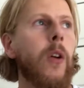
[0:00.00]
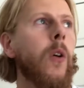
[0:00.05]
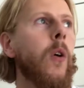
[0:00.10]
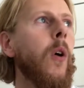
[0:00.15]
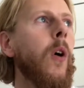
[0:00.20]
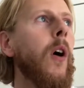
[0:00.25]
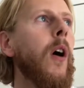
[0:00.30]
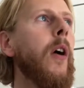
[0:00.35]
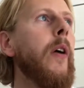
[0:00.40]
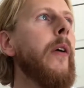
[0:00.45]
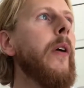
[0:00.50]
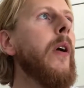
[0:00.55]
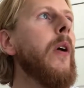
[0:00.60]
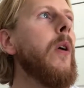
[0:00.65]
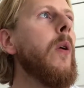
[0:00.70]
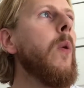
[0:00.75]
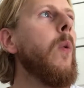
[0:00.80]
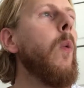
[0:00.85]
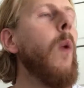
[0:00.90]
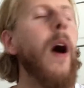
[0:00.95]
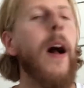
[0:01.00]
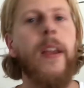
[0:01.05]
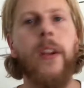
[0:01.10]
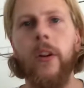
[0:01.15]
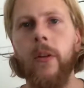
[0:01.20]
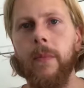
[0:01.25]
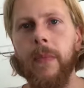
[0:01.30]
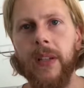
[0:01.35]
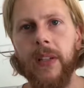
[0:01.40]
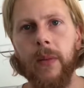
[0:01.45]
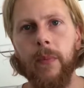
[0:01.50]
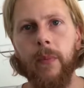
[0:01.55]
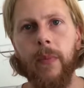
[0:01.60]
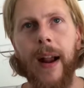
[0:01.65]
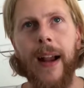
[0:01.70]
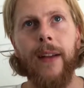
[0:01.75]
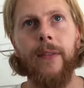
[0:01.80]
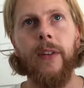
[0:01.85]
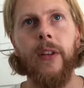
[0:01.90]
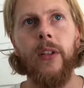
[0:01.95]
or why you're missing
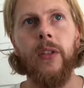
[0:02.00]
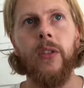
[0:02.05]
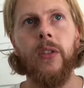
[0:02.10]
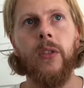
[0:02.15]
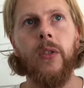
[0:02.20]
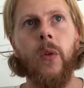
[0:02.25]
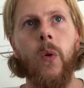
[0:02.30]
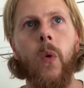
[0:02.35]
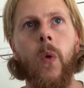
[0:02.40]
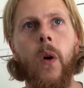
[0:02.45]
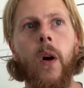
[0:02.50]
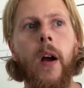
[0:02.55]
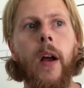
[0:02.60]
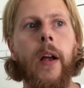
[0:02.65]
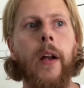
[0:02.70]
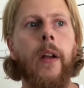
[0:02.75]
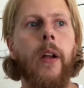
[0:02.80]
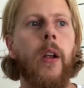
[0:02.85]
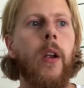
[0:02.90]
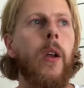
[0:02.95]
breakfast, or